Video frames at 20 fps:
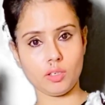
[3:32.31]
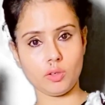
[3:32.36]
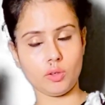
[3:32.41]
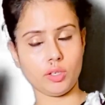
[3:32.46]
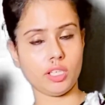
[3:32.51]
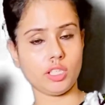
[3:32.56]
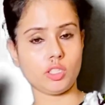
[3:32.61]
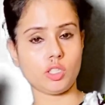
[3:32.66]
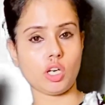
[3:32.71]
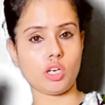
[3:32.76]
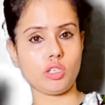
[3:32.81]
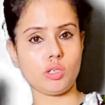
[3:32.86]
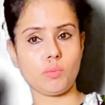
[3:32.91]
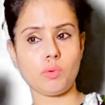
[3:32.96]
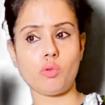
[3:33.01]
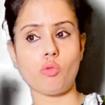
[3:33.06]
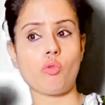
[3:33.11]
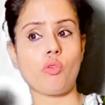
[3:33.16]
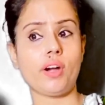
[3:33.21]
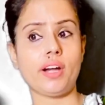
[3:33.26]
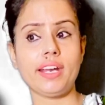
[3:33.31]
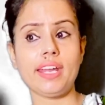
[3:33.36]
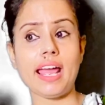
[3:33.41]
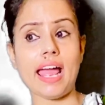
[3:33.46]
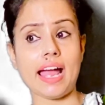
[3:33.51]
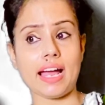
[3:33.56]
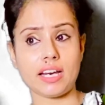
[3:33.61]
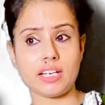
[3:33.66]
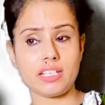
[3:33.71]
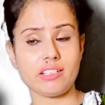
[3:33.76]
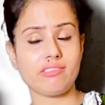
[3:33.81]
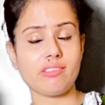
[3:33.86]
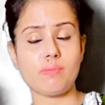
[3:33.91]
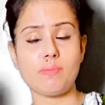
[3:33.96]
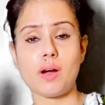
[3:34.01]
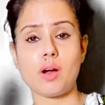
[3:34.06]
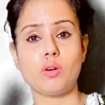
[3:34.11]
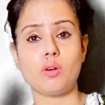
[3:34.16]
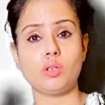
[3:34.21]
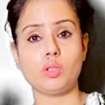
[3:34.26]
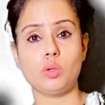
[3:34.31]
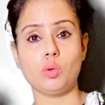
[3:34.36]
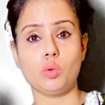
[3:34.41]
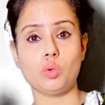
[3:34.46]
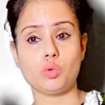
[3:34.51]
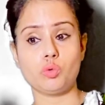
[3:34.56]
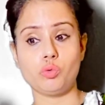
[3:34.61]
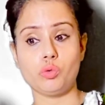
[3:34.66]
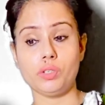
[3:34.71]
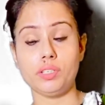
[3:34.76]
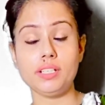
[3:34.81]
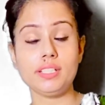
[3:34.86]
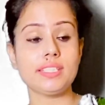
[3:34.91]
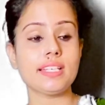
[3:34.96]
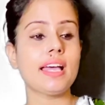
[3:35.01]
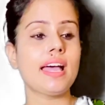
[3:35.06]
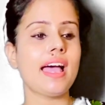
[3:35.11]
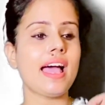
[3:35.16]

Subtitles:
You need not to be very active about those words.